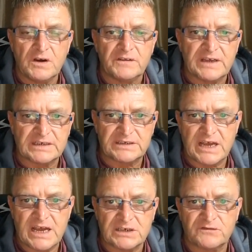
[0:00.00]
the
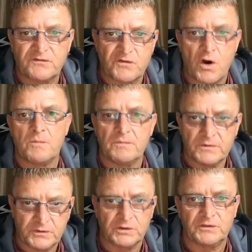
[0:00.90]
estates from
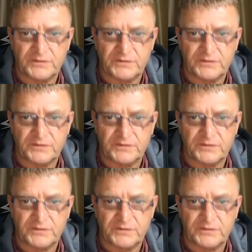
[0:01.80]
the